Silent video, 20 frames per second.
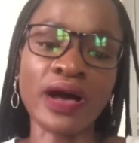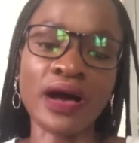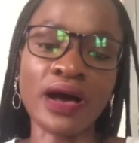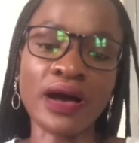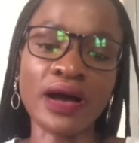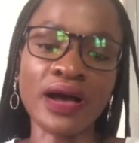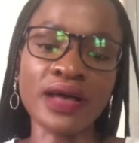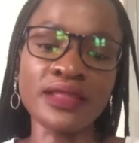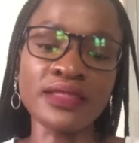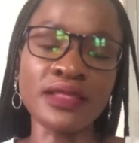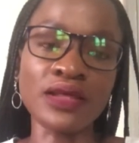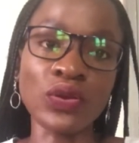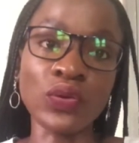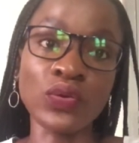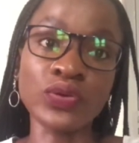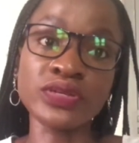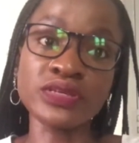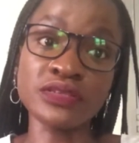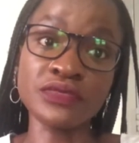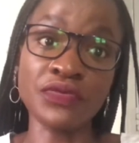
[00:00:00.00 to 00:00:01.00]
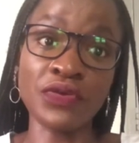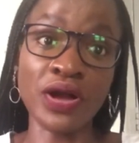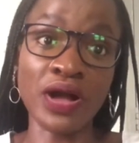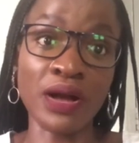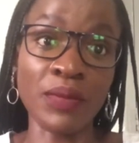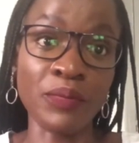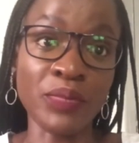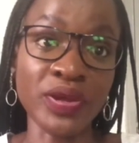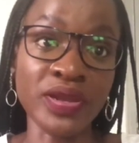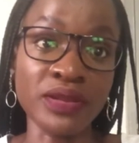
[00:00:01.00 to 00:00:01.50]
and the loan is
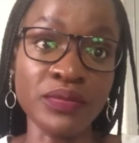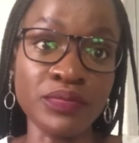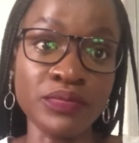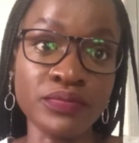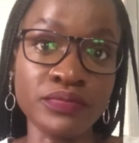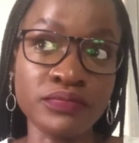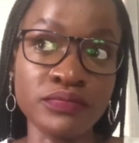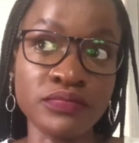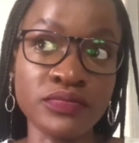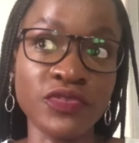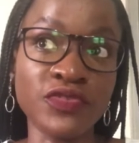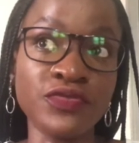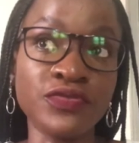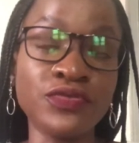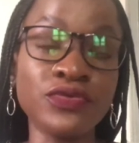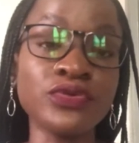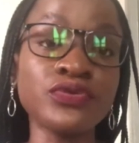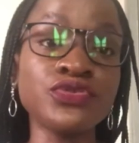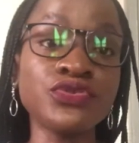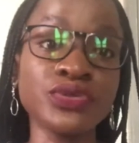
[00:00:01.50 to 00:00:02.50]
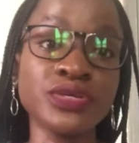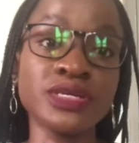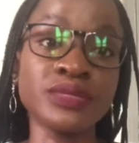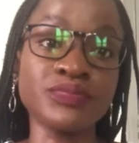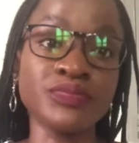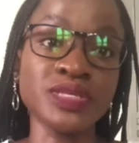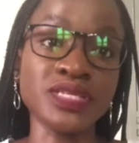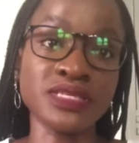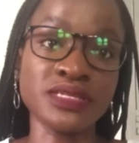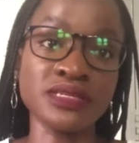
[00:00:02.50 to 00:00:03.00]
for doing
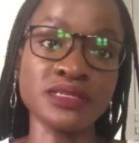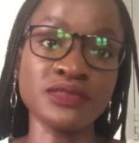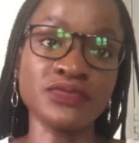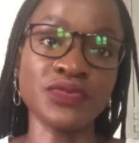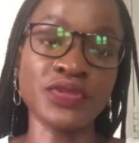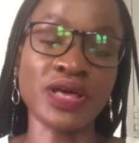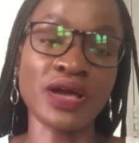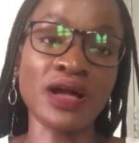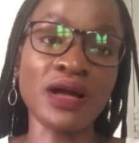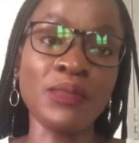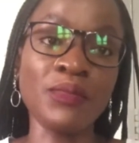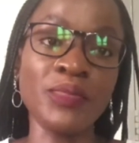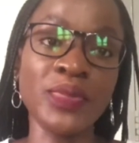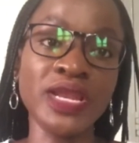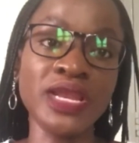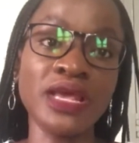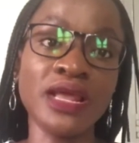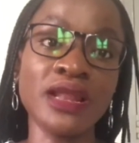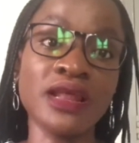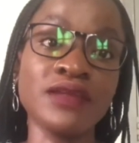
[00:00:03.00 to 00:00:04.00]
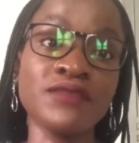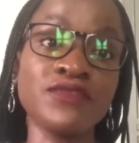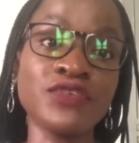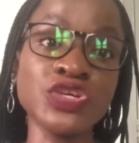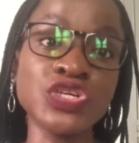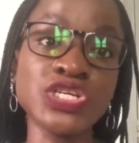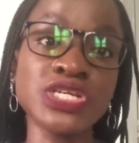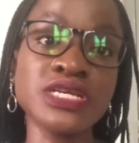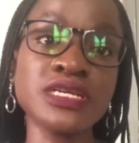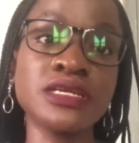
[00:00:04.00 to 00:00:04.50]
business for the company, and
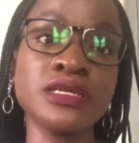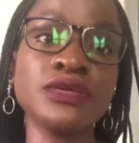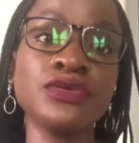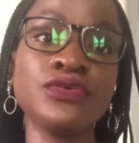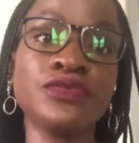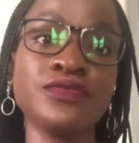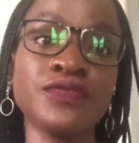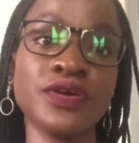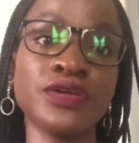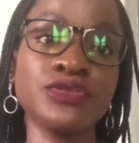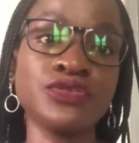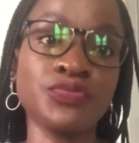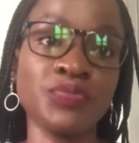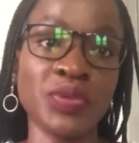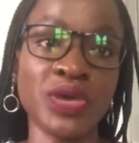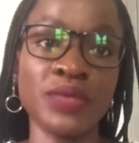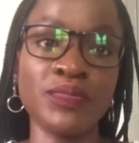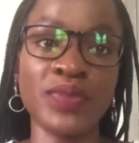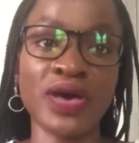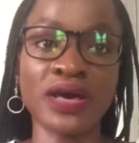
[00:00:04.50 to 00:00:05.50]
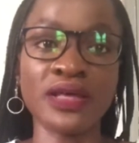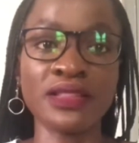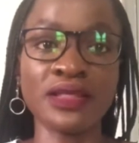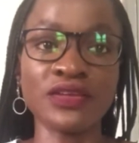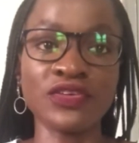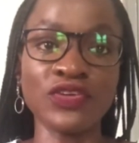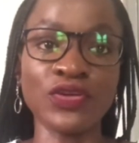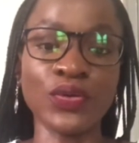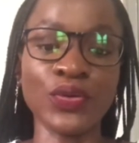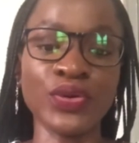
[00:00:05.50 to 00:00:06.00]
unfortunately you fail to pay back that
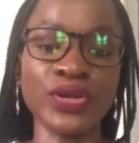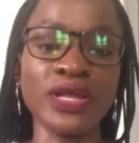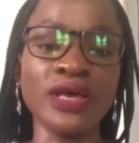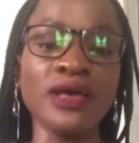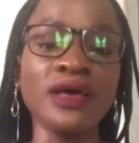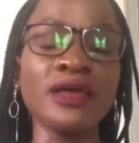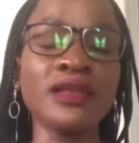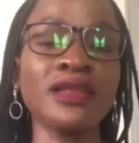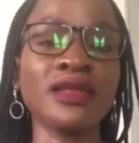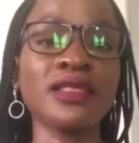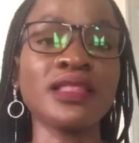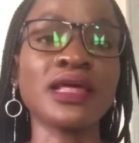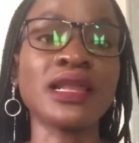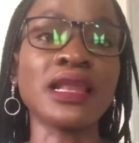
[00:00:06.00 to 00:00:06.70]
loan, now that